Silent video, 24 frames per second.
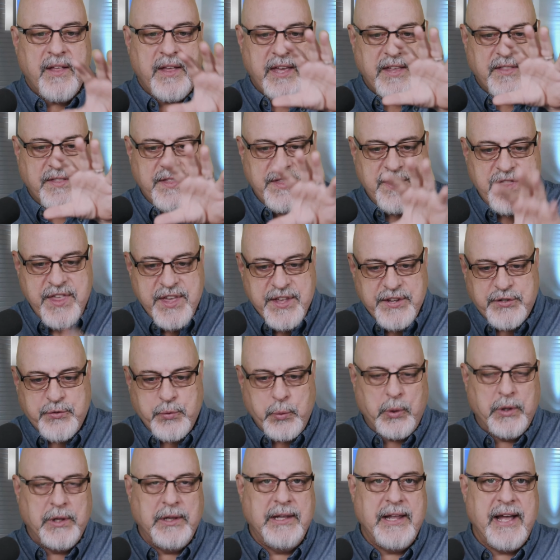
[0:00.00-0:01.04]
this
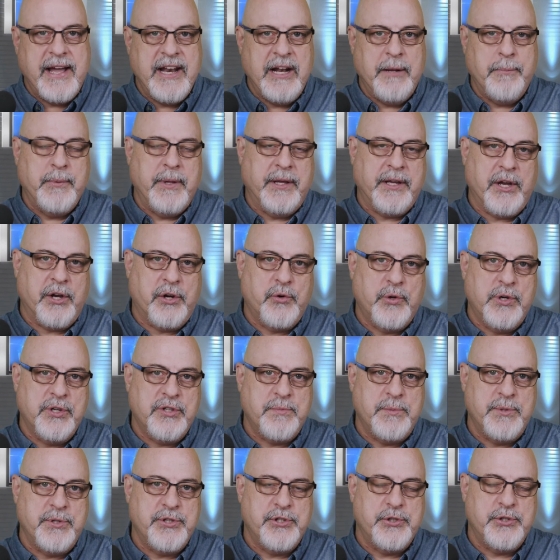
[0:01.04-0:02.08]
will light up like a
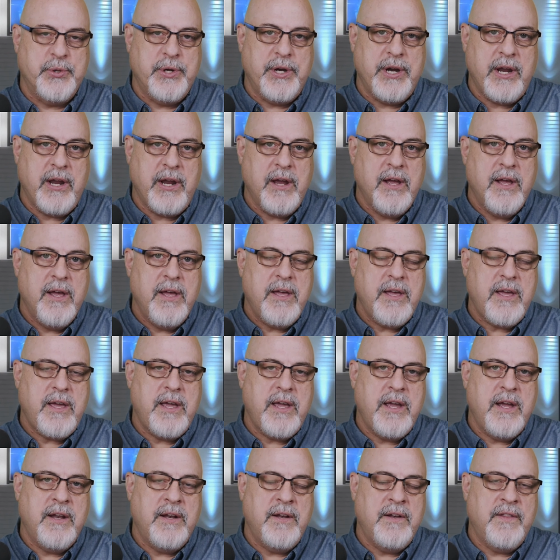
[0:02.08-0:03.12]
Christmas tree
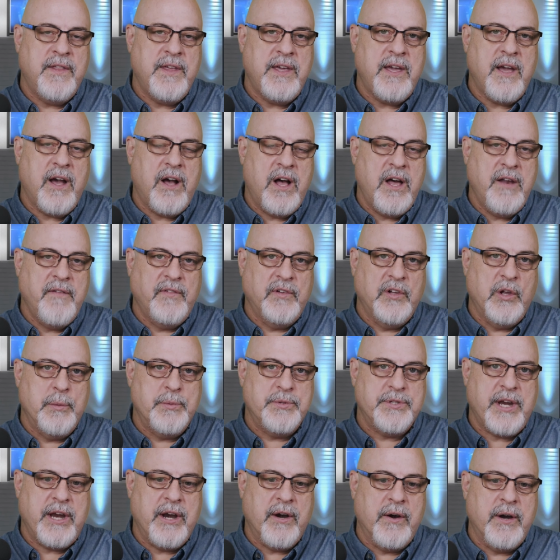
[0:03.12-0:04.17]
in the
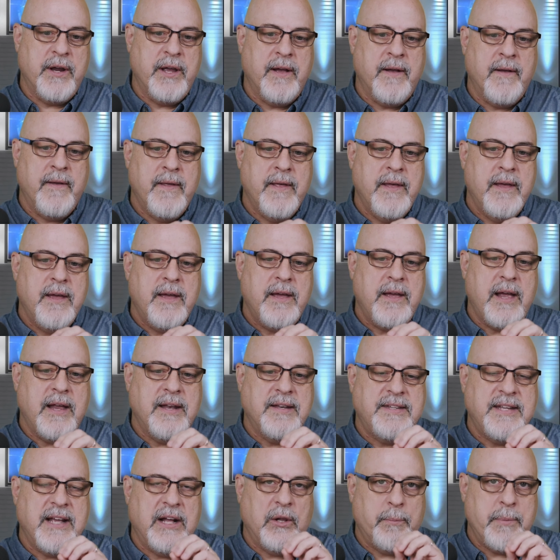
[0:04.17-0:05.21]
envelopes area
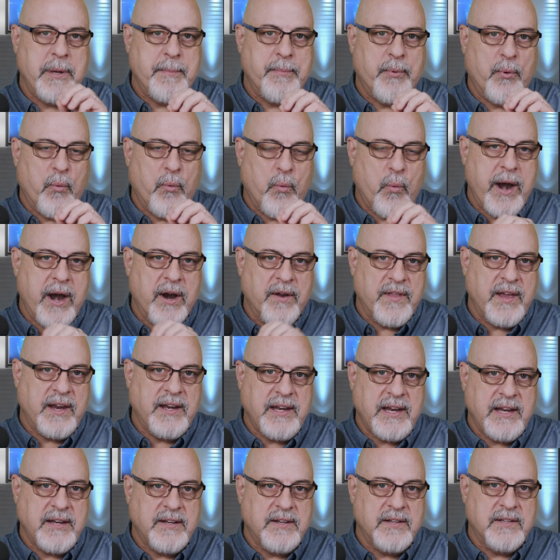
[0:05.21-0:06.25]
and tell people where they
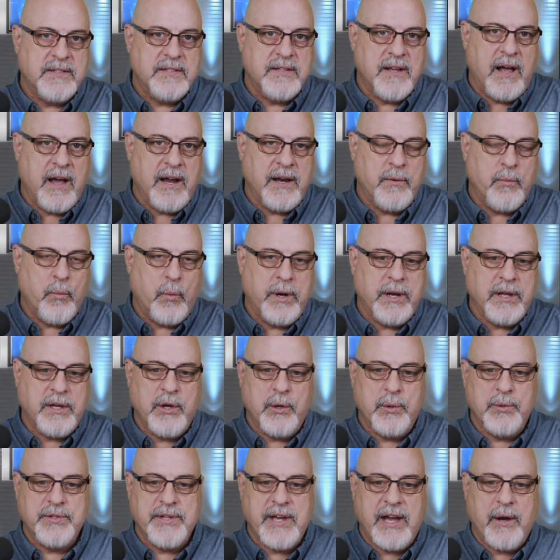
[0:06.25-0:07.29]
need to sign when it
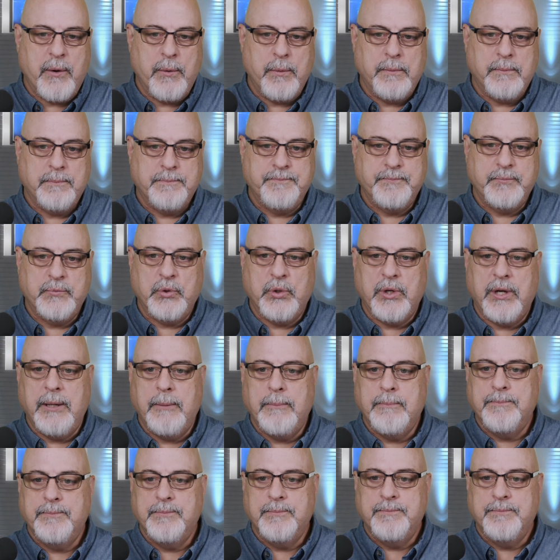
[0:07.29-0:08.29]
goes out. Okay.